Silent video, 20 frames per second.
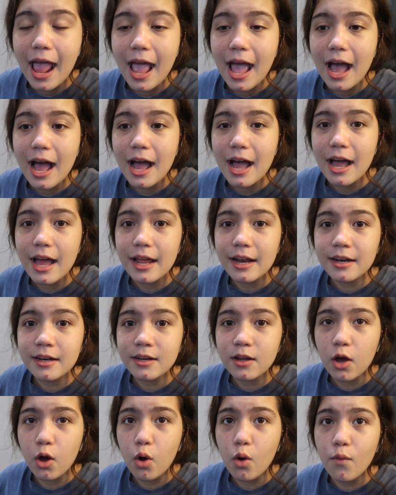
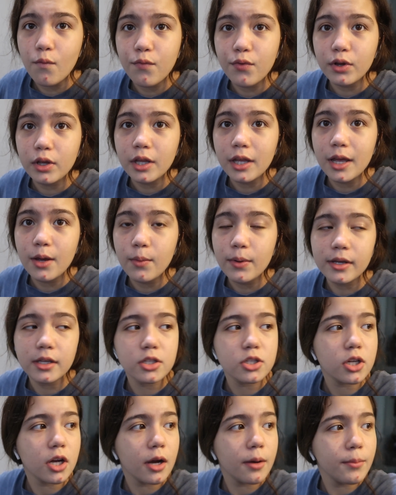And hopefully we
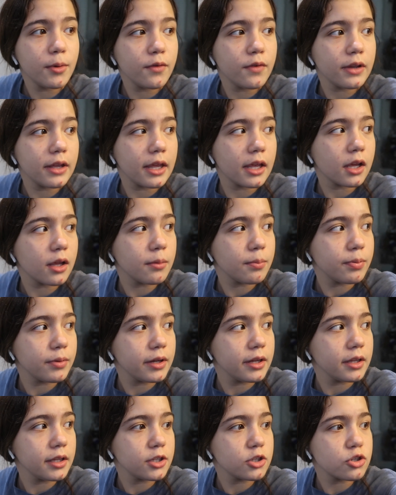can start moving in
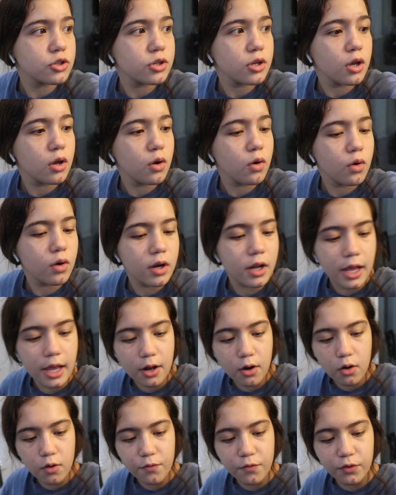completely soon,
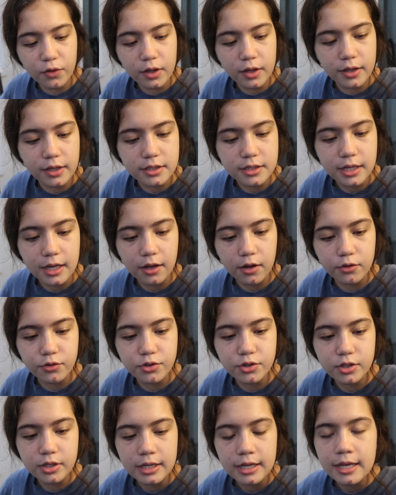and hopefully this
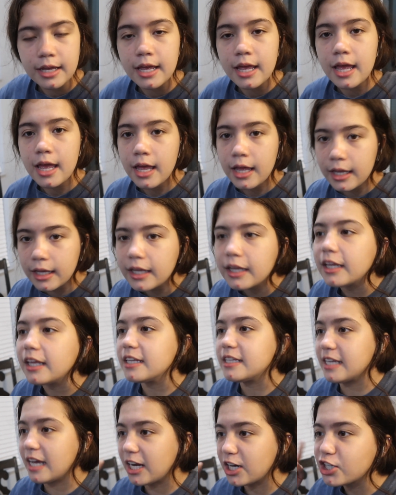house
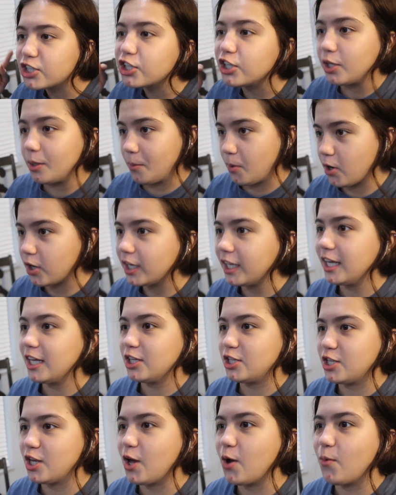gets action on the
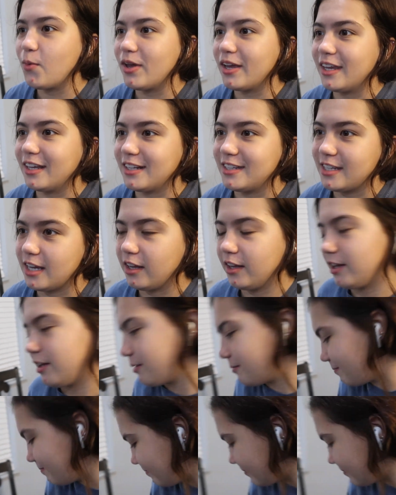market so we can sell it.